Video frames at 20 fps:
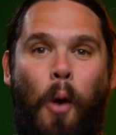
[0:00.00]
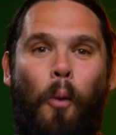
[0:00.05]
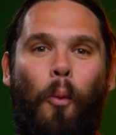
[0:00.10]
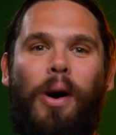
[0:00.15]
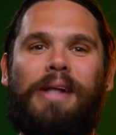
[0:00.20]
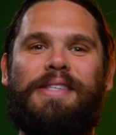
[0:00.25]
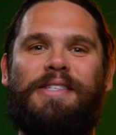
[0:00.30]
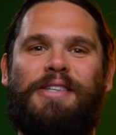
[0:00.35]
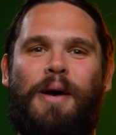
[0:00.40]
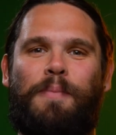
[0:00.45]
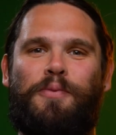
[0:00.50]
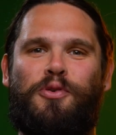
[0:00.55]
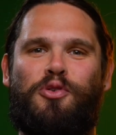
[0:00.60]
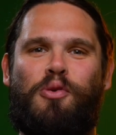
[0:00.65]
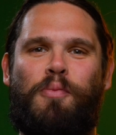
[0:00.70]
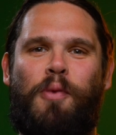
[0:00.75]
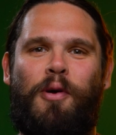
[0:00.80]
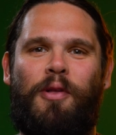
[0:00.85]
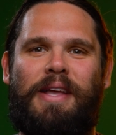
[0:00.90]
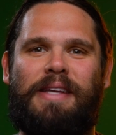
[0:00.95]
What's up,
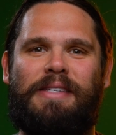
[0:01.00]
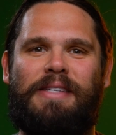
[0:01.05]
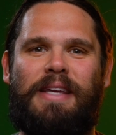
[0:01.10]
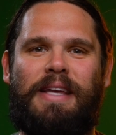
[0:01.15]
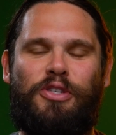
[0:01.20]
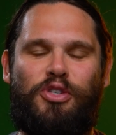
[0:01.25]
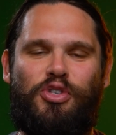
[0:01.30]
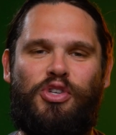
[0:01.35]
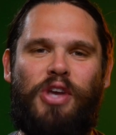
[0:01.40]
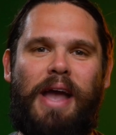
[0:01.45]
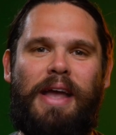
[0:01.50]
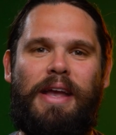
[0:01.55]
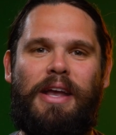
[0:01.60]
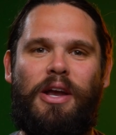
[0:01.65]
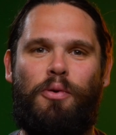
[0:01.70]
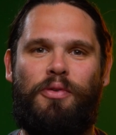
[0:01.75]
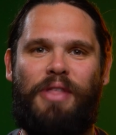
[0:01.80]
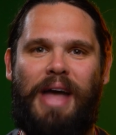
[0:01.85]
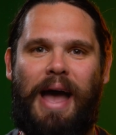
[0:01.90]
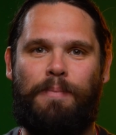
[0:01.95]
Sumo-lings? It's Jay
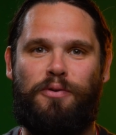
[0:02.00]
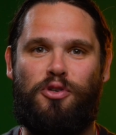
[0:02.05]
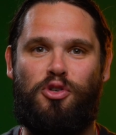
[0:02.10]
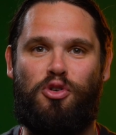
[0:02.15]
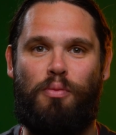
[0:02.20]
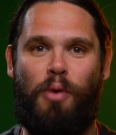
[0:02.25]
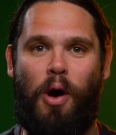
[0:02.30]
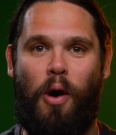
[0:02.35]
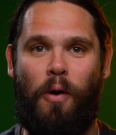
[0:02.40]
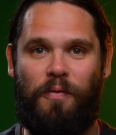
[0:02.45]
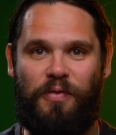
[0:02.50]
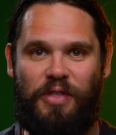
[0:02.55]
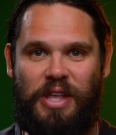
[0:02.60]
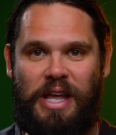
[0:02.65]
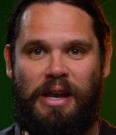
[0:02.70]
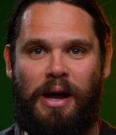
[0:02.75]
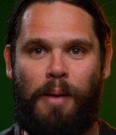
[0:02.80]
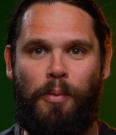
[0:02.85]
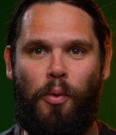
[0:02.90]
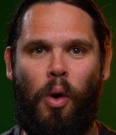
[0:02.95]
here with AppSumo,
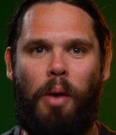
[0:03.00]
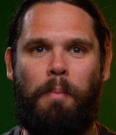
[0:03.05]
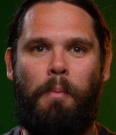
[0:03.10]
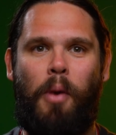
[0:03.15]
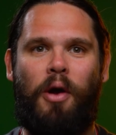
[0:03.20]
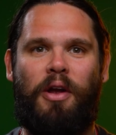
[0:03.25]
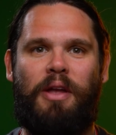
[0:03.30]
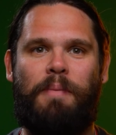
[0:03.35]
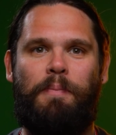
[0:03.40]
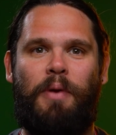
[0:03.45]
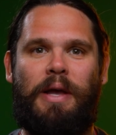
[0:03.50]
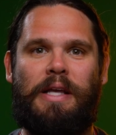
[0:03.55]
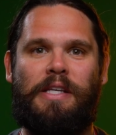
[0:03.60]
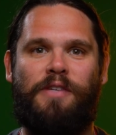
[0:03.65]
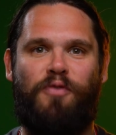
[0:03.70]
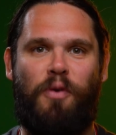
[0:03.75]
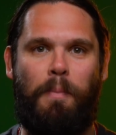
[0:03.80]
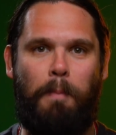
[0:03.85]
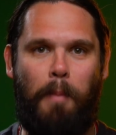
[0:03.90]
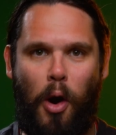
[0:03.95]
the number one marketplace
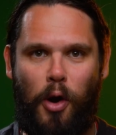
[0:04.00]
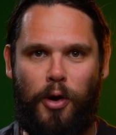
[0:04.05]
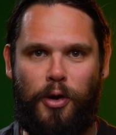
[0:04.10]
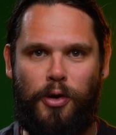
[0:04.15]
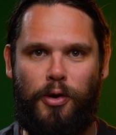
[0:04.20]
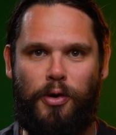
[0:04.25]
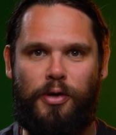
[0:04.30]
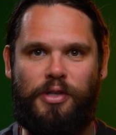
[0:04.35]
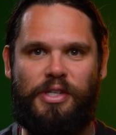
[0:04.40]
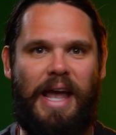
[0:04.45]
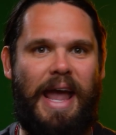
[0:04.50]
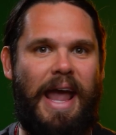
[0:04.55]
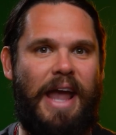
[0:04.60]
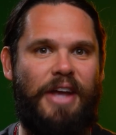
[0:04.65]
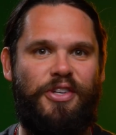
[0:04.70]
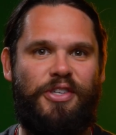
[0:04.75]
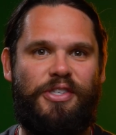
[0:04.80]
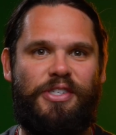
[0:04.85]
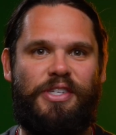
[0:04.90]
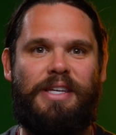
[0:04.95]
for marketers,
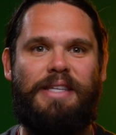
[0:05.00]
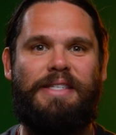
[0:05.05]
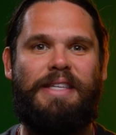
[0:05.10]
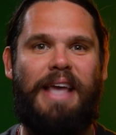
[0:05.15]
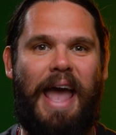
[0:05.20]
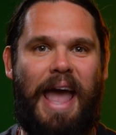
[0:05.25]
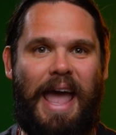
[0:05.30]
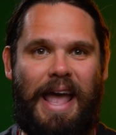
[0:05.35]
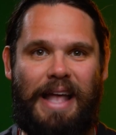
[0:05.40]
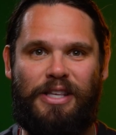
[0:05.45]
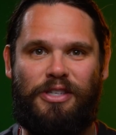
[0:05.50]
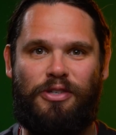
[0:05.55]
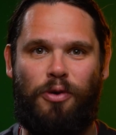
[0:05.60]
agencies, and